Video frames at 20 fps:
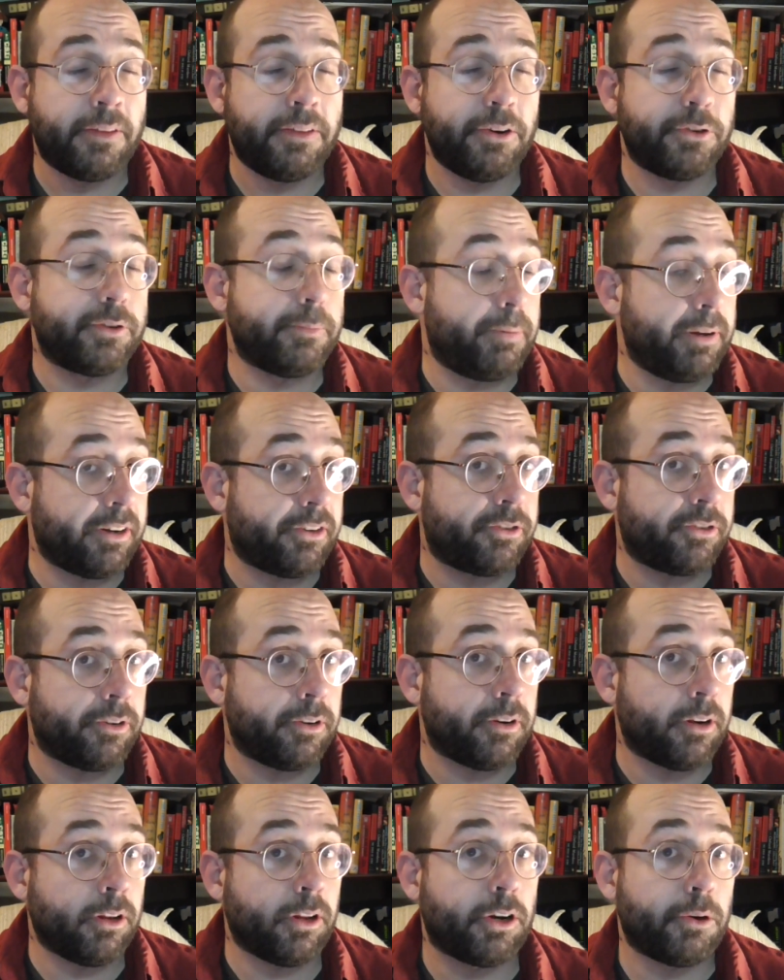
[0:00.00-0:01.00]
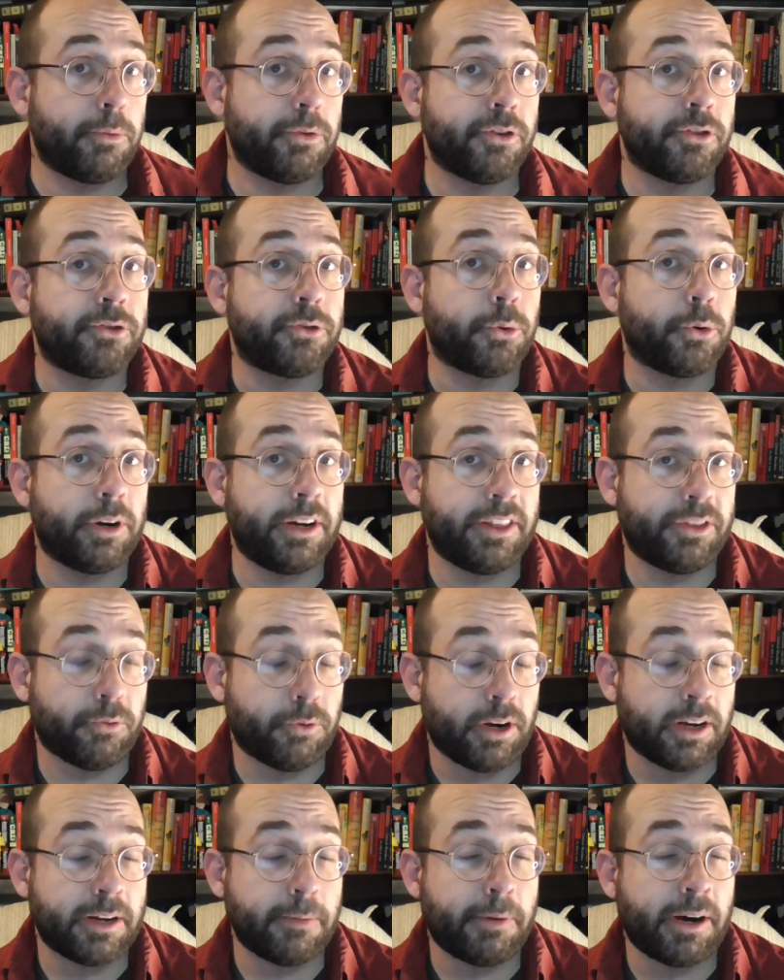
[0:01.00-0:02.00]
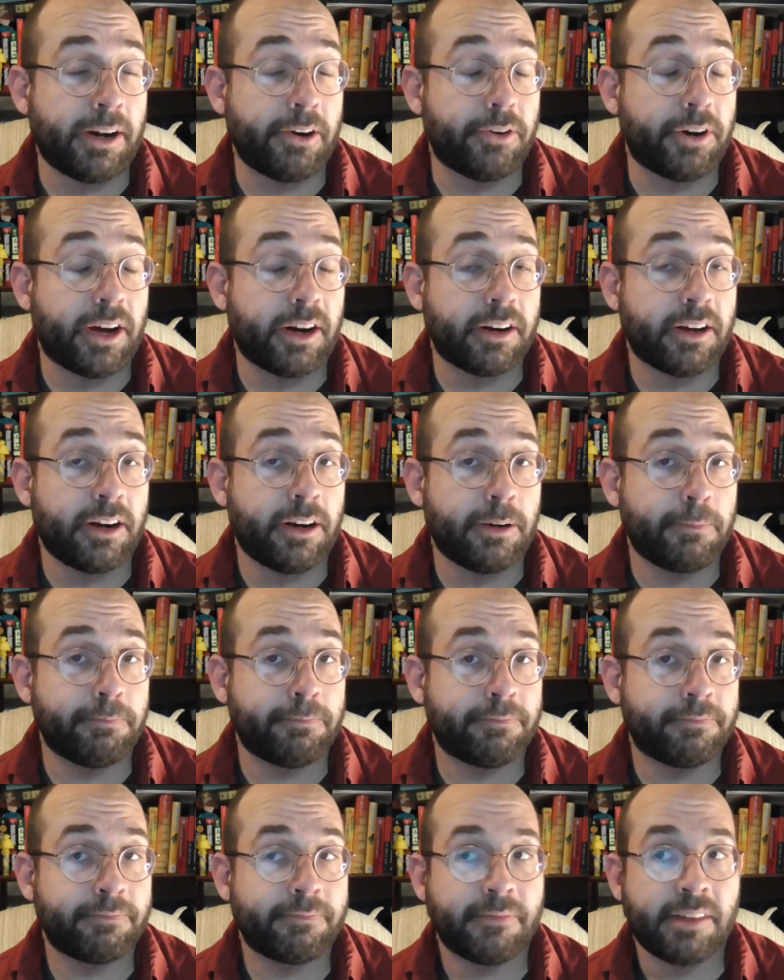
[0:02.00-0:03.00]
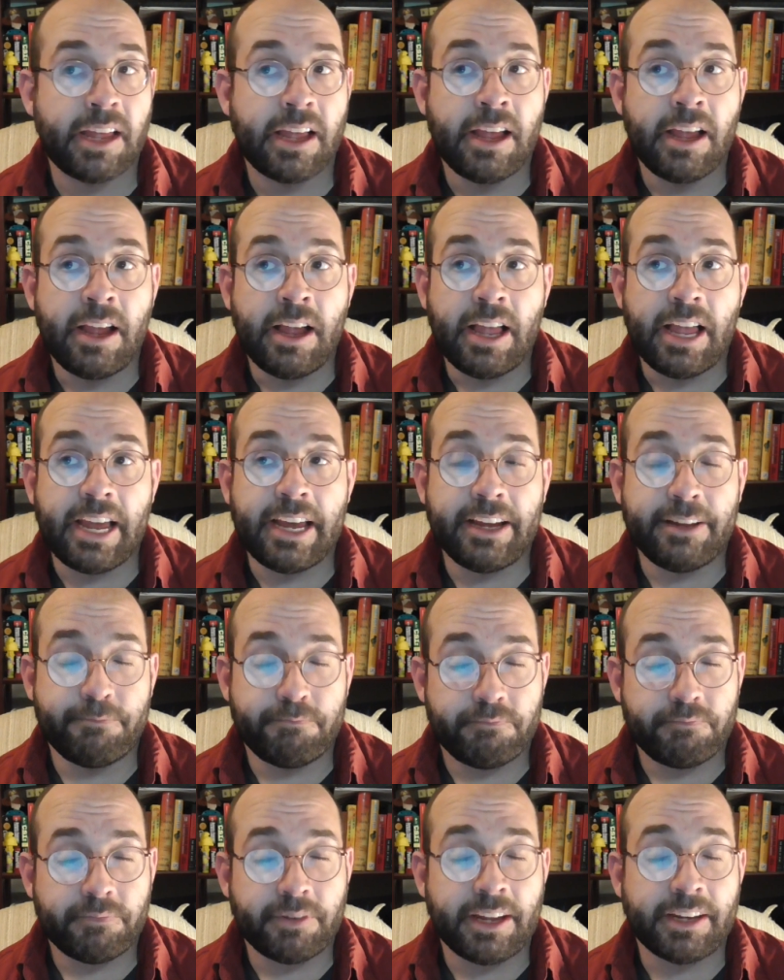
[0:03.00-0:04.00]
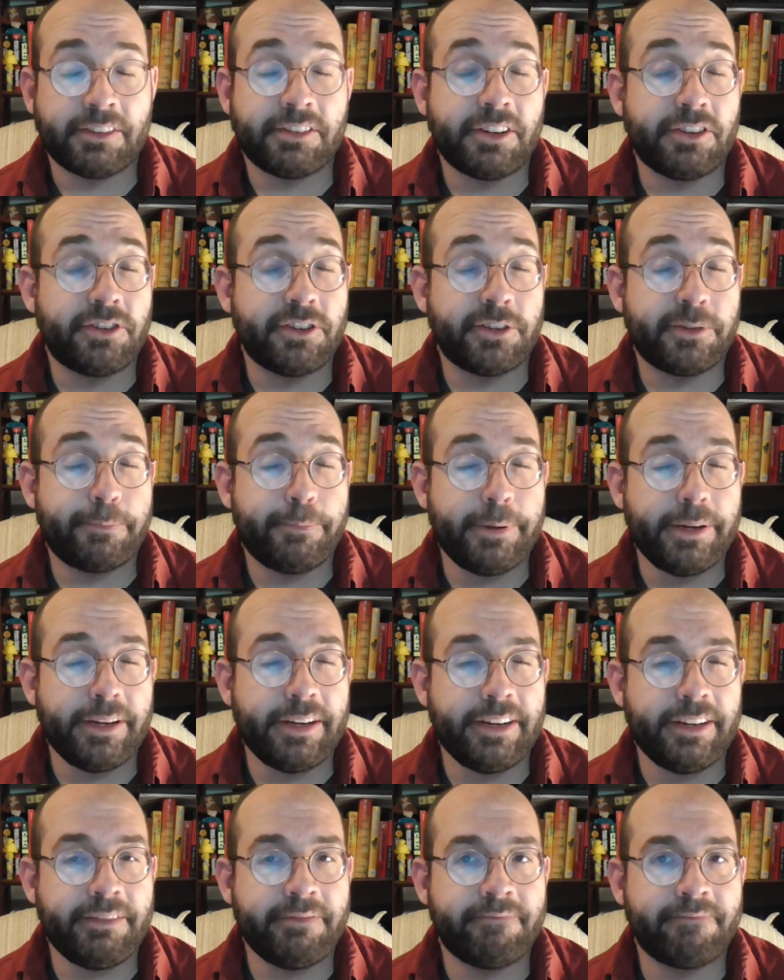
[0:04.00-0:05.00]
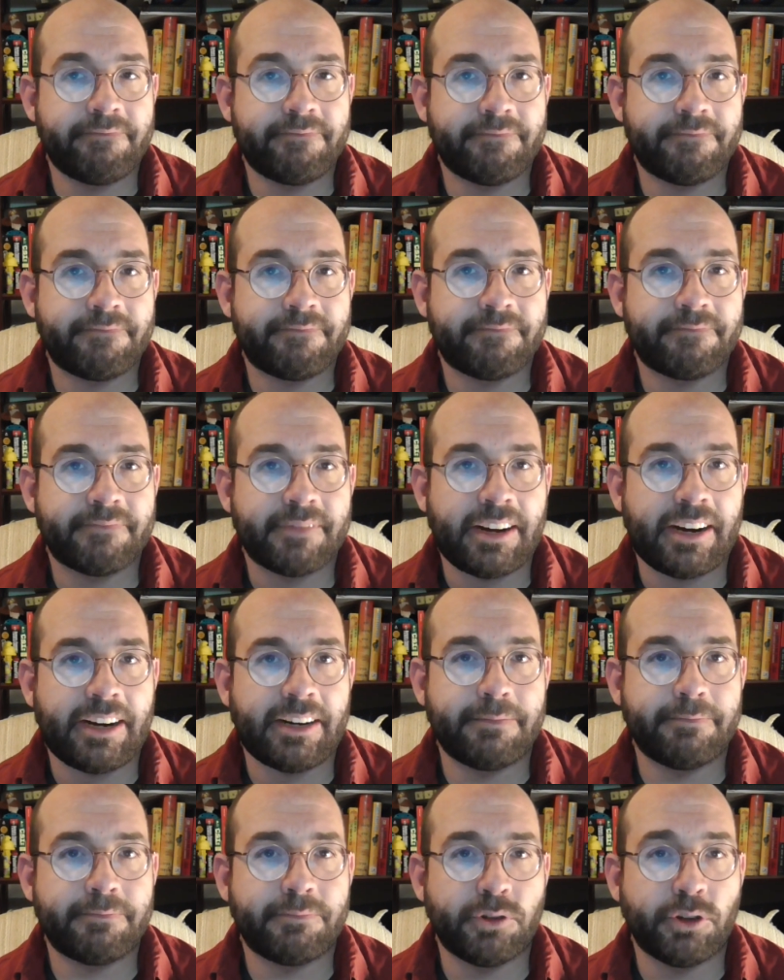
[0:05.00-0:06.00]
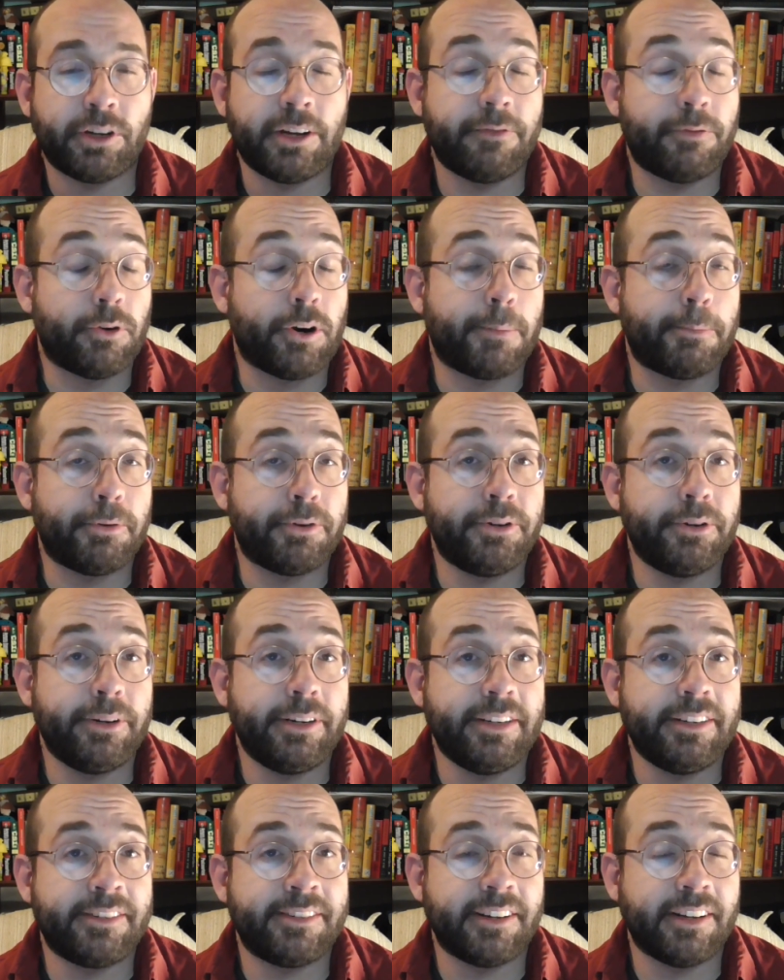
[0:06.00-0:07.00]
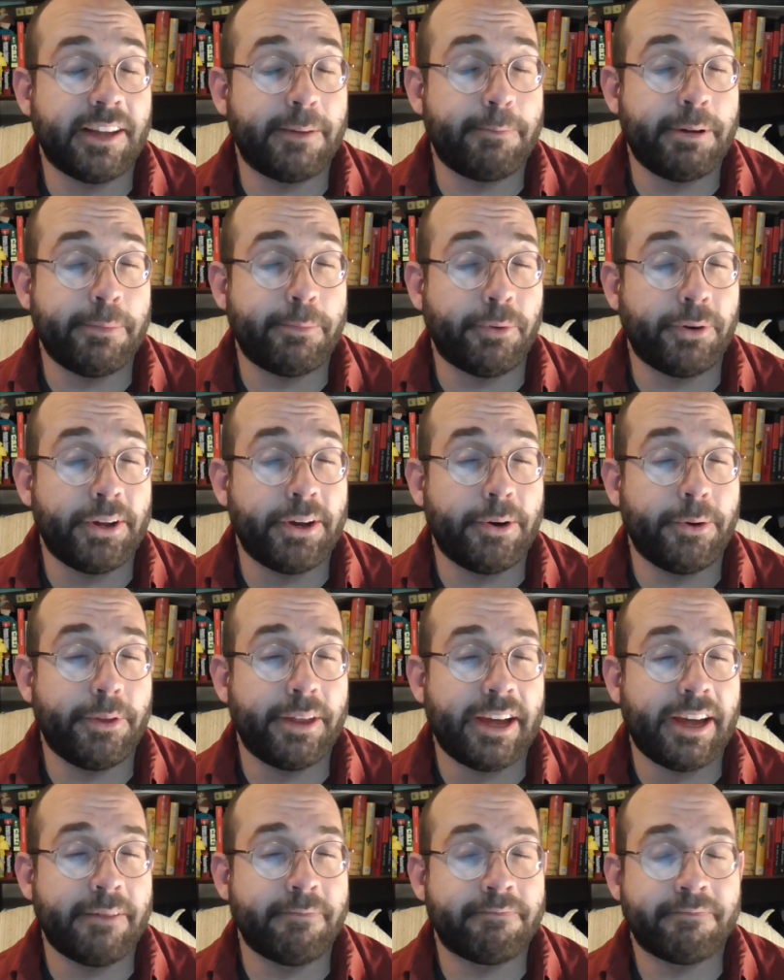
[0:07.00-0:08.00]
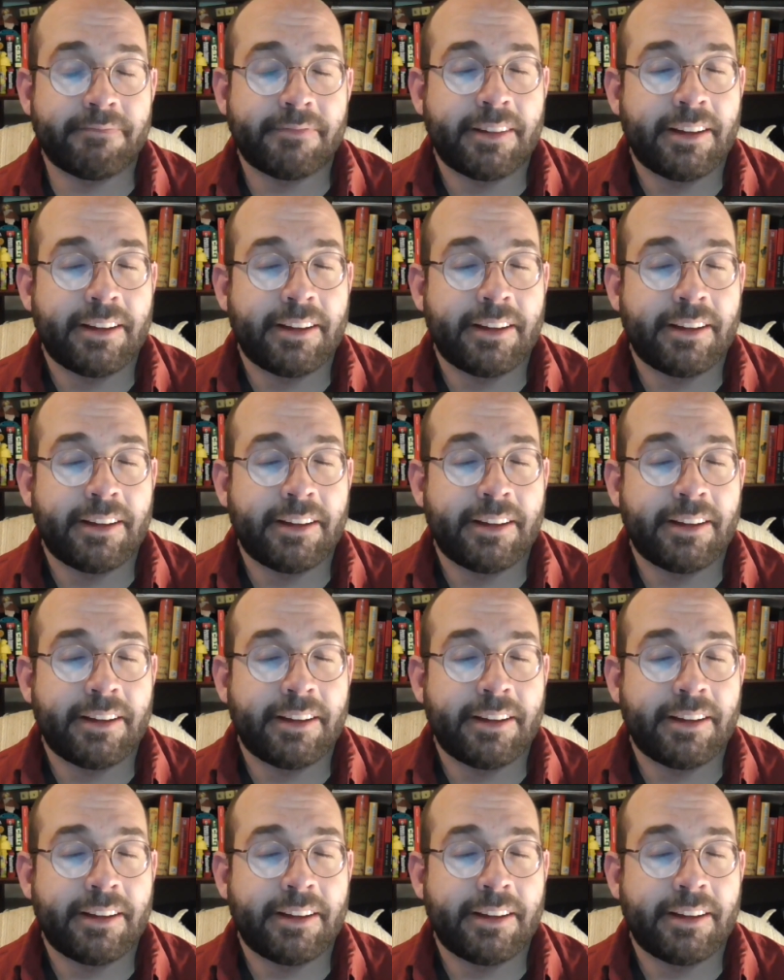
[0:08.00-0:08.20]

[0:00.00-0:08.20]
There's a picture along with the story at therocketminer.com. And like I said, just be looking for opportunities to let people know that